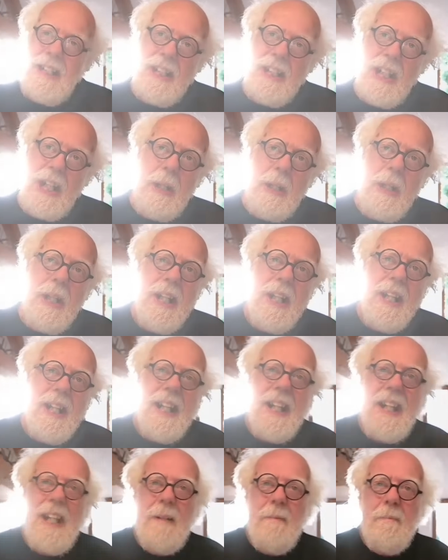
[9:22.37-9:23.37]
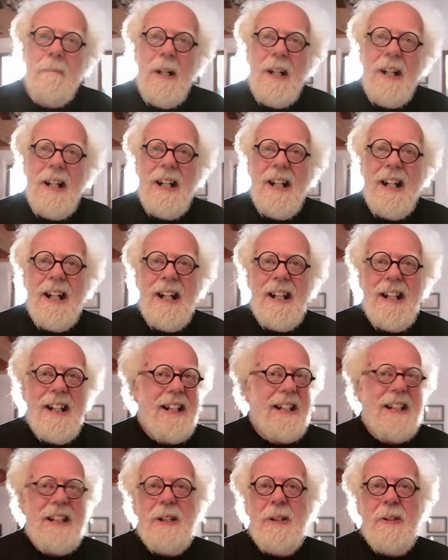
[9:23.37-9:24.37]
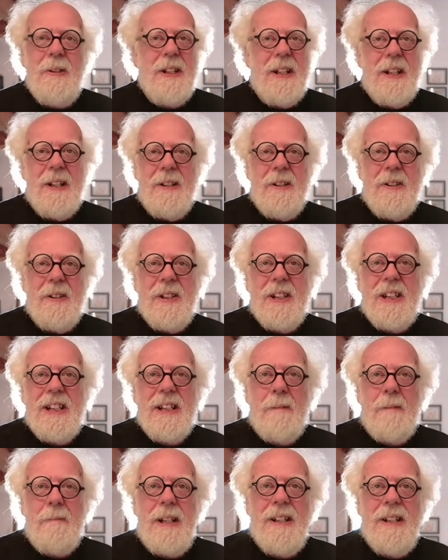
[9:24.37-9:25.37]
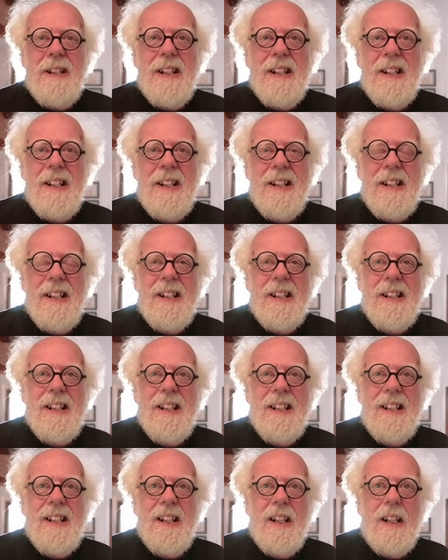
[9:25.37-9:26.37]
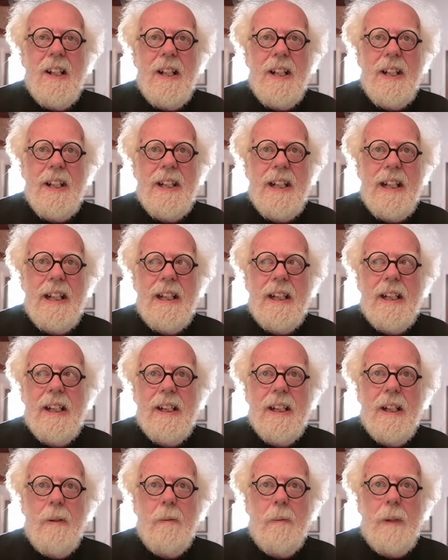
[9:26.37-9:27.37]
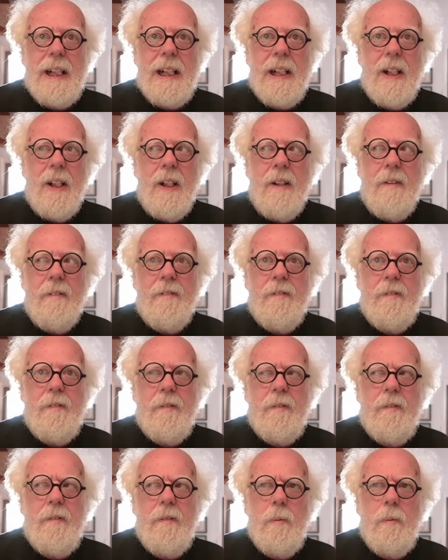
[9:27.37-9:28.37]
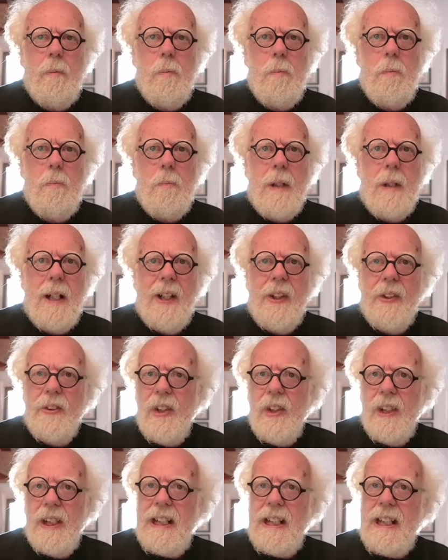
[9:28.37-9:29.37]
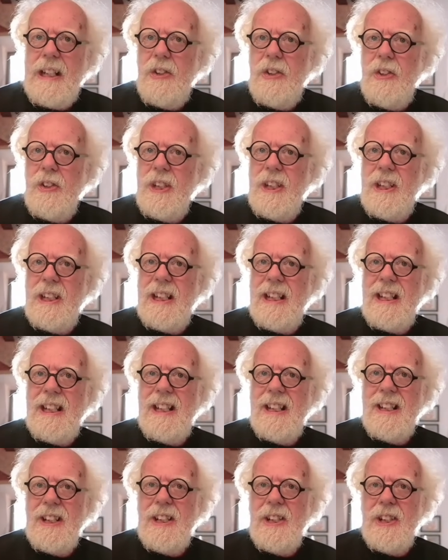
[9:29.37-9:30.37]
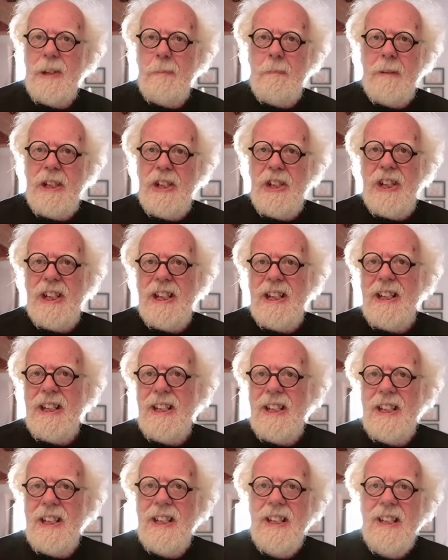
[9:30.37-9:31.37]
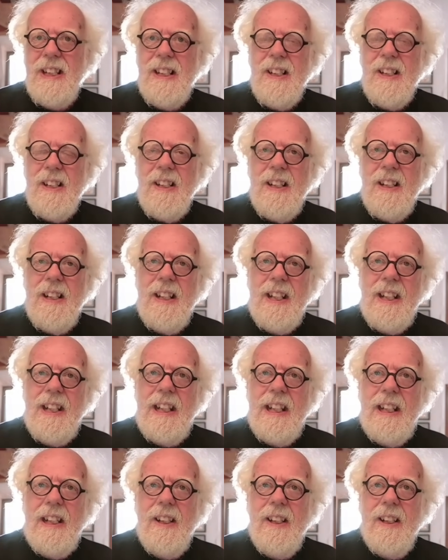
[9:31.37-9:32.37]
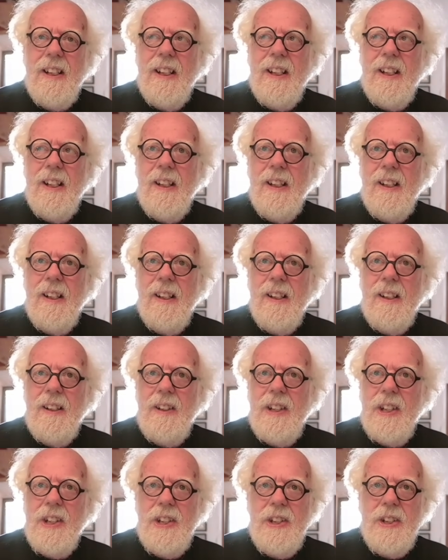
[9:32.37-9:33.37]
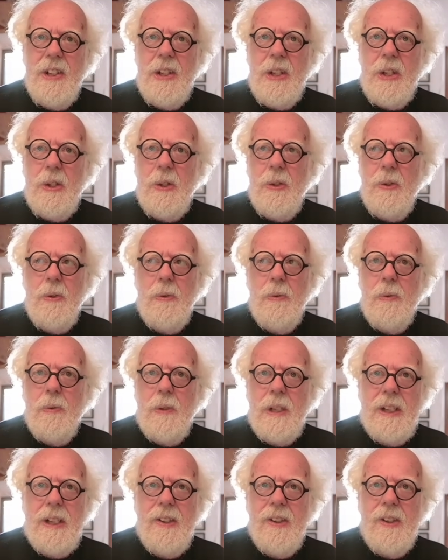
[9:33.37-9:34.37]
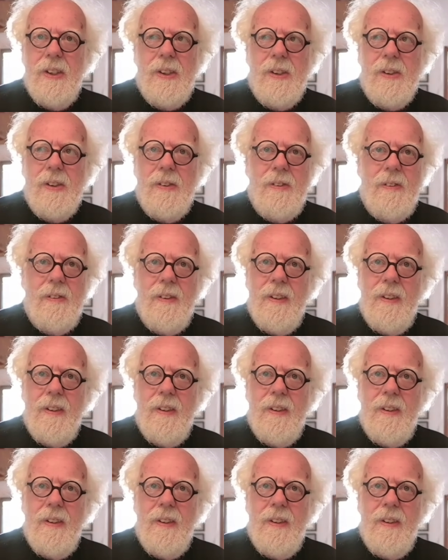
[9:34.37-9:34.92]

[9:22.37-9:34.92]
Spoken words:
no, who knows? I mean, I think that we are mildly interesting as a species. I think that there's no real